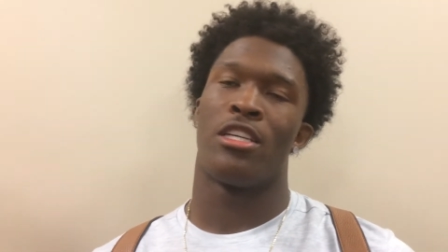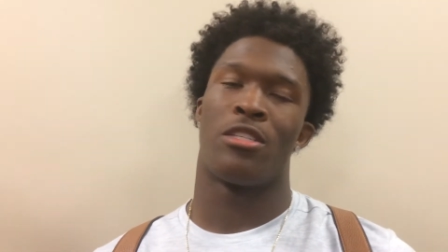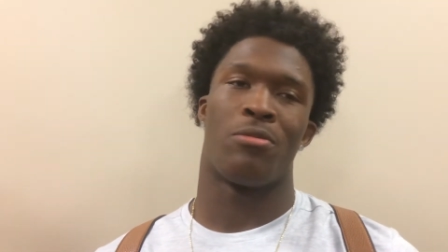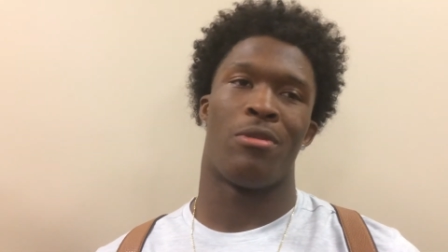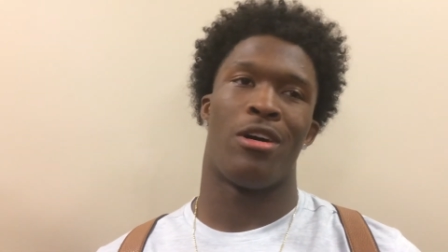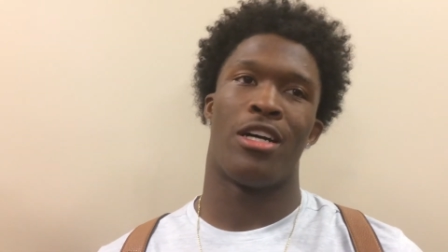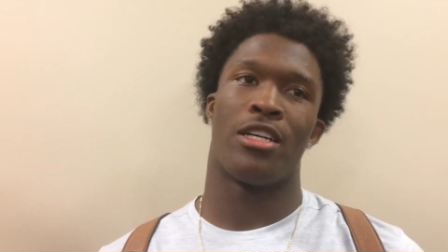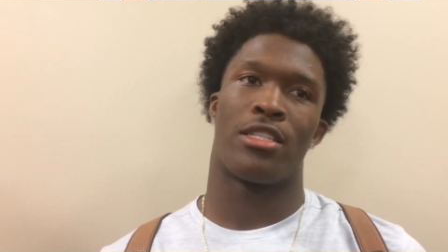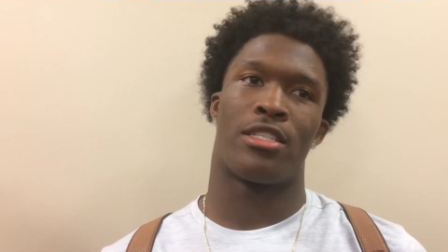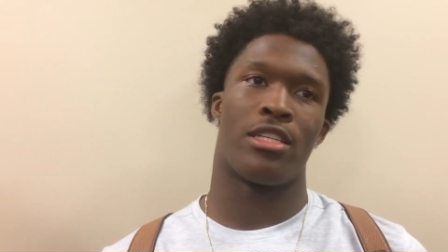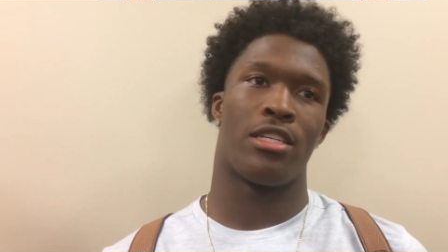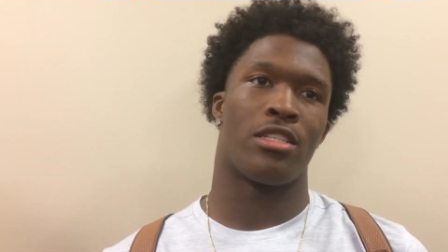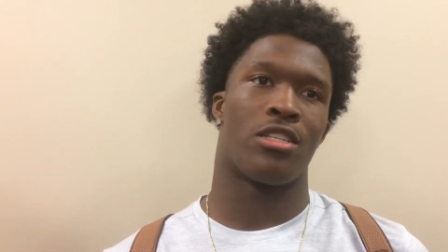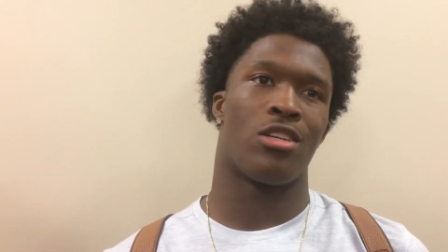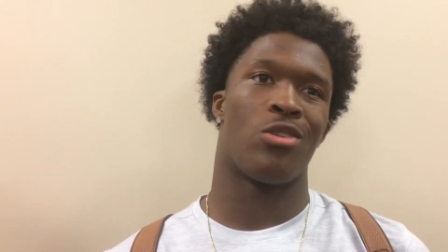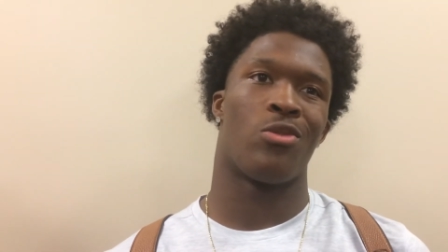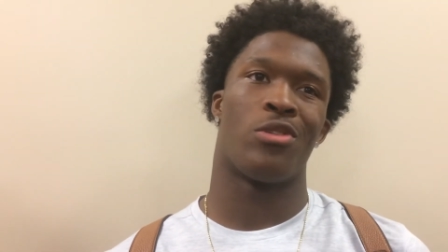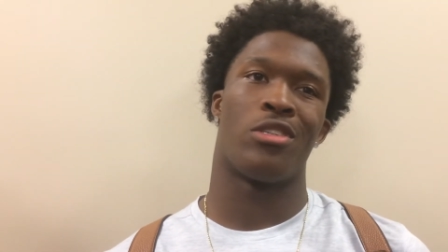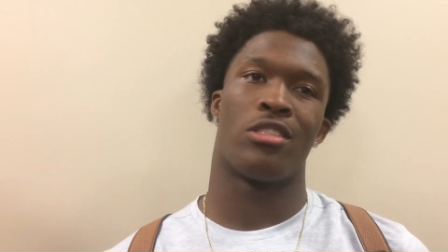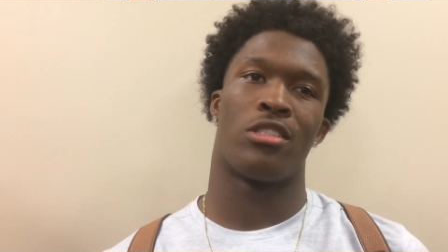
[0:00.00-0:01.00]
mindset is
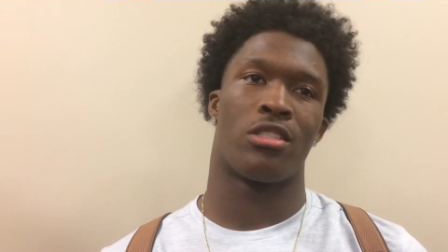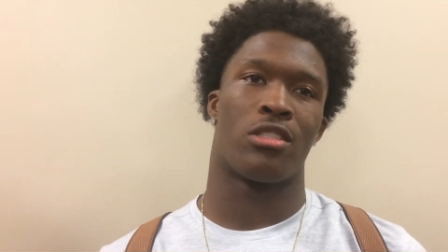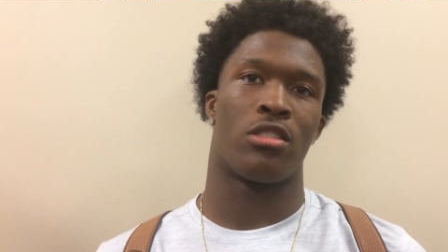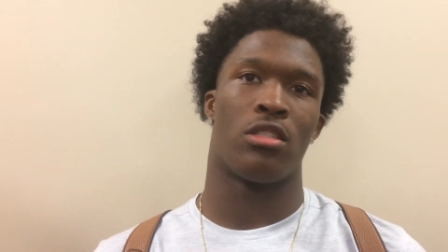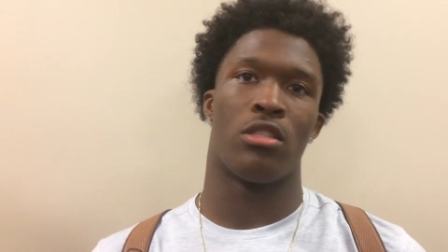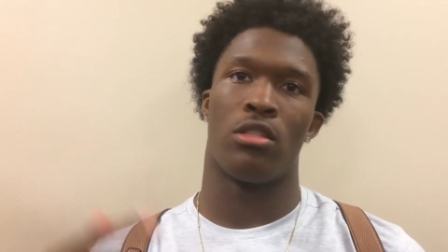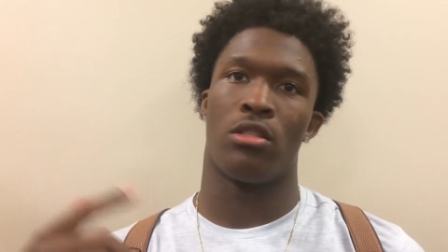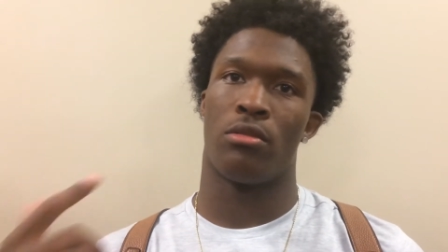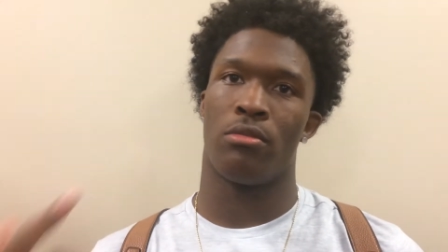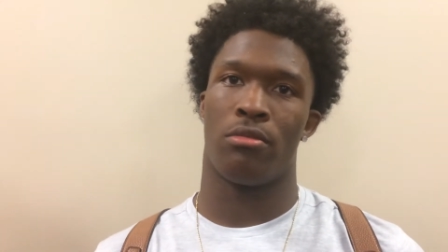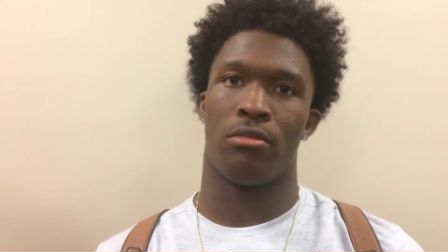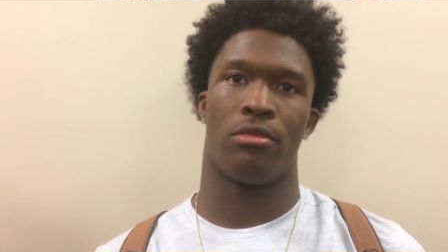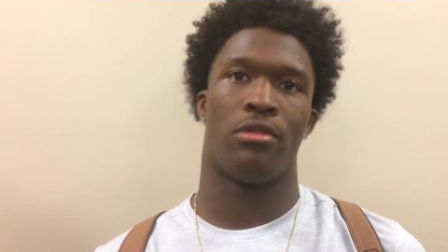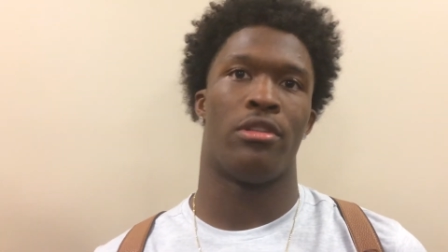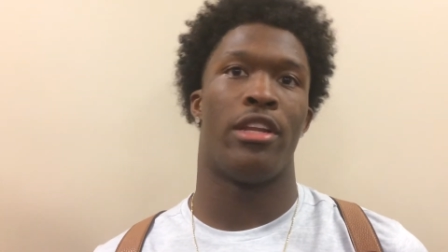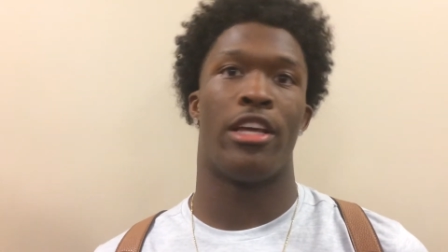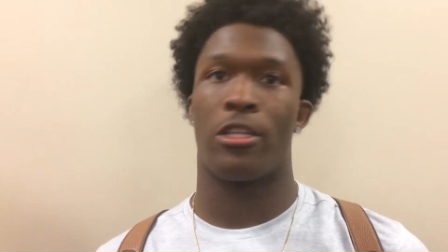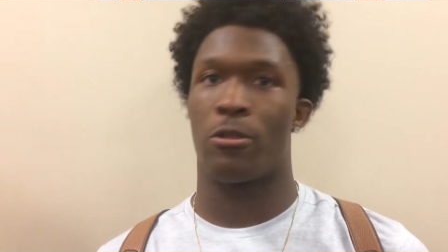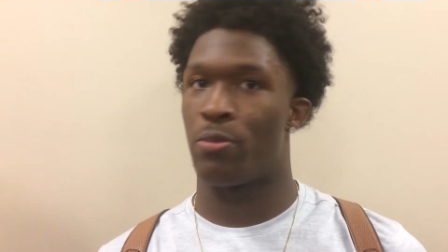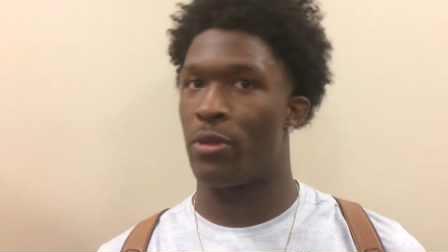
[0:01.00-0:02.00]
always just the
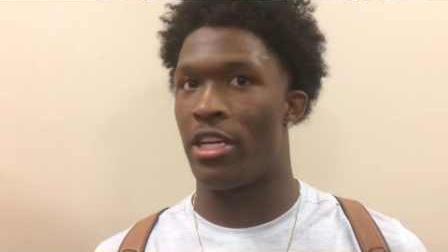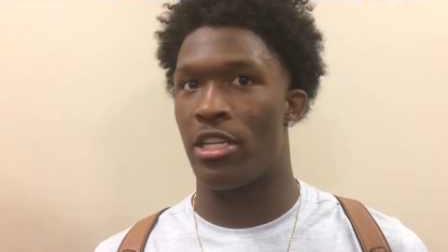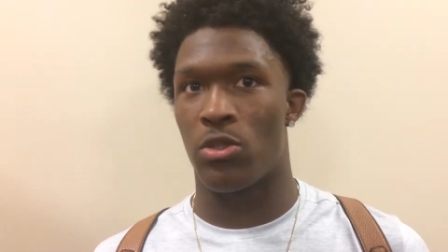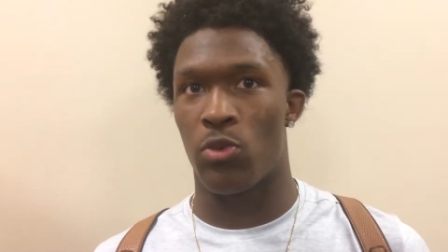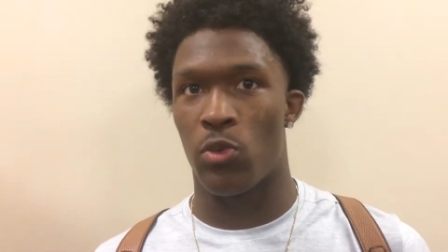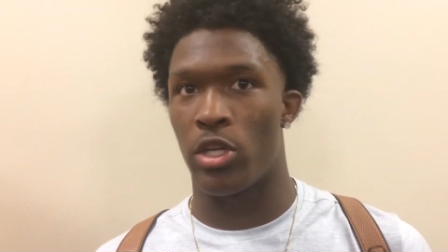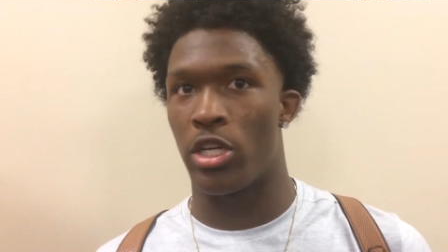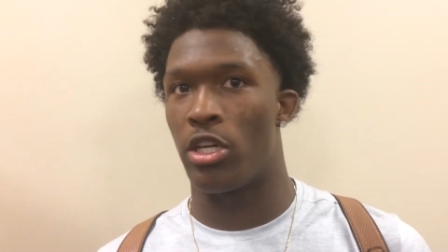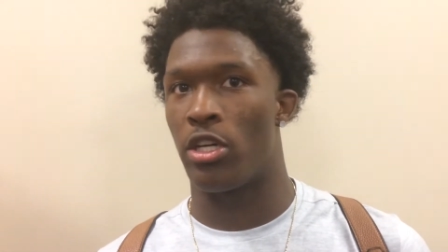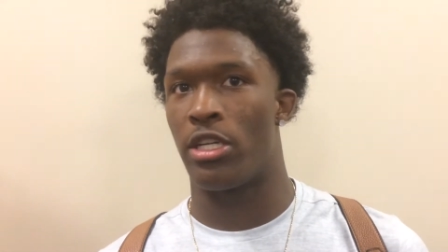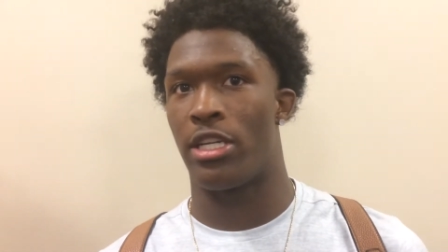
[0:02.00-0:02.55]
next play as well.